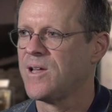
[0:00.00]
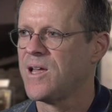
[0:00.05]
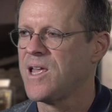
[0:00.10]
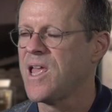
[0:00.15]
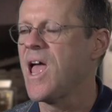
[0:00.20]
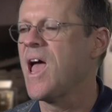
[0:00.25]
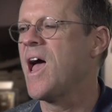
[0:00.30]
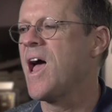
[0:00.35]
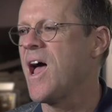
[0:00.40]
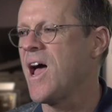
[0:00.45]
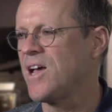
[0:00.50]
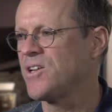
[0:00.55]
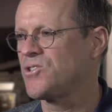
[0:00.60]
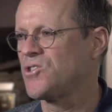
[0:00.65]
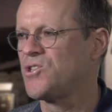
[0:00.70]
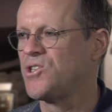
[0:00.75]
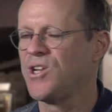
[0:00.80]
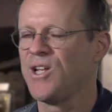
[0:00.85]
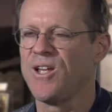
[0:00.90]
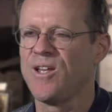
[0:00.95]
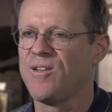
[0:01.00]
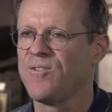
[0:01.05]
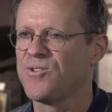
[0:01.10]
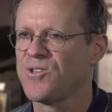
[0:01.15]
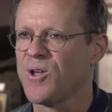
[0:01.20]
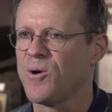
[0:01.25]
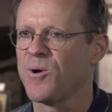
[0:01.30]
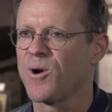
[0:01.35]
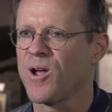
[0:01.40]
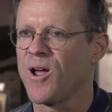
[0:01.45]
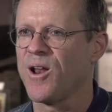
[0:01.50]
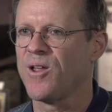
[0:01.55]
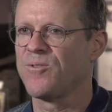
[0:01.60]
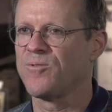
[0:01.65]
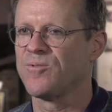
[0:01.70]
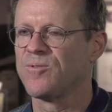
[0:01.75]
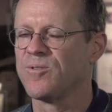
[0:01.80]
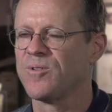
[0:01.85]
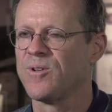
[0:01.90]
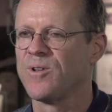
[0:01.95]
Yeah, Ask Jeeves. They were kind
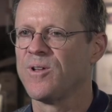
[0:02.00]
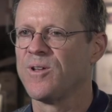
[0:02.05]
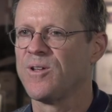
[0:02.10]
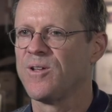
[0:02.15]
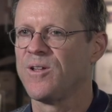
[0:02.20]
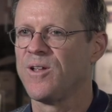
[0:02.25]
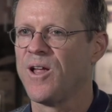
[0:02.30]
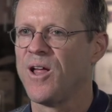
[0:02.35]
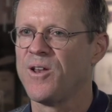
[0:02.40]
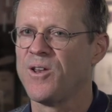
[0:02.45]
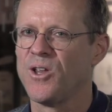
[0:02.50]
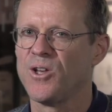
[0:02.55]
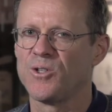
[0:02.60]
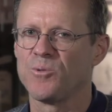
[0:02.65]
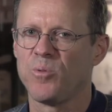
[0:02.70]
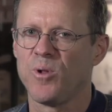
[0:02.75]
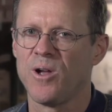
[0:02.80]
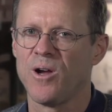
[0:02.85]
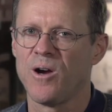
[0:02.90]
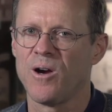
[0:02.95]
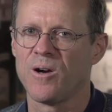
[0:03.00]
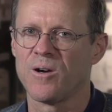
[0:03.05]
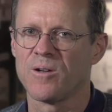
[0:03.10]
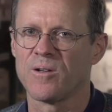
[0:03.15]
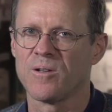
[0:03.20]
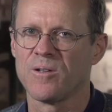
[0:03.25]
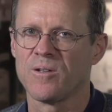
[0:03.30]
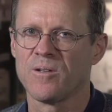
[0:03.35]
of a niche player.